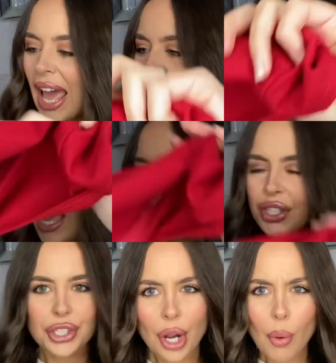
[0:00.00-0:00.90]
And
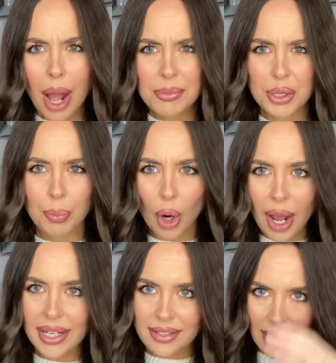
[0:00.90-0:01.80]
do you know what? I'm
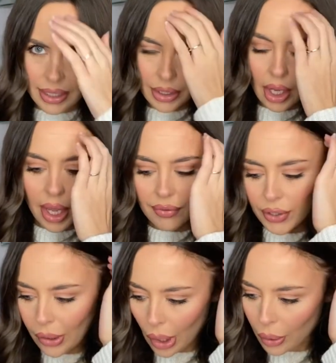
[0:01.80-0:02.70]
surprised. Like, if
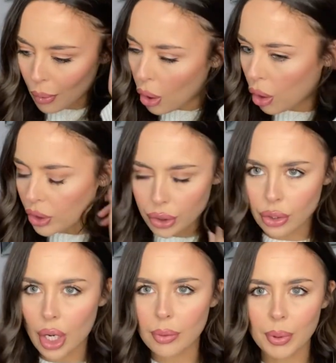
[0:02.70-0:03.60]
you go
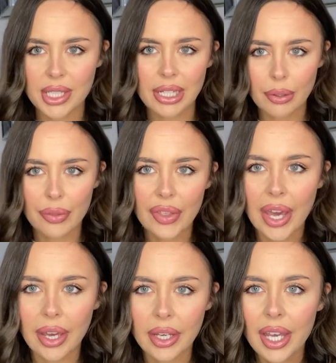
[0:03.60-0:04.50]
on Pretty Little
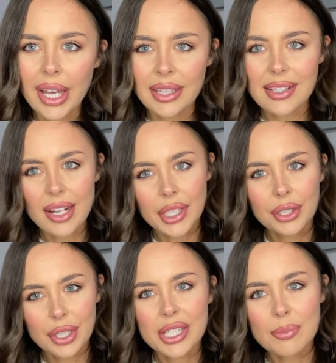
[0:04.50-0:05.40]
Thing, there's like a
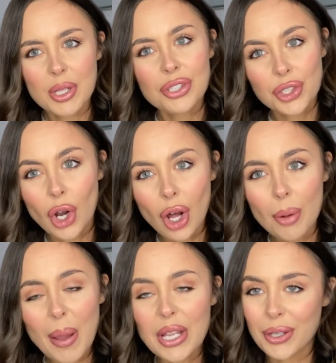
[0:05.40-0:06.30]
Christmas
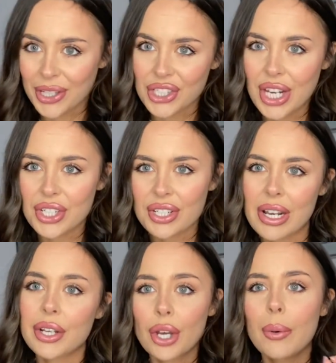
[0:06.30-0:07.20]
shop and you can change it to
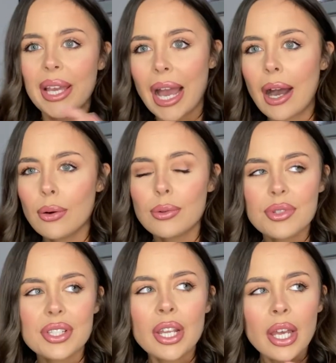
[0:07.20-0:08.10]
like going out.